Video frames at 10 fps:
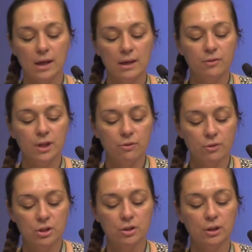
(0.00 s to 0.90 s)
If the
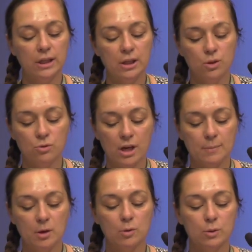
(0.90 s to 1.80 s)
original EU
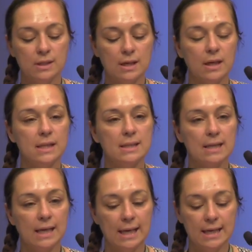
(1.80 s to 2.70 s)
trademark or design is
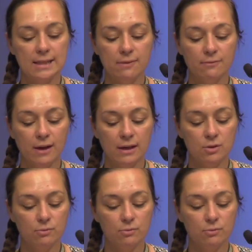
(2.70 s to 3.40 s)
declared invalid,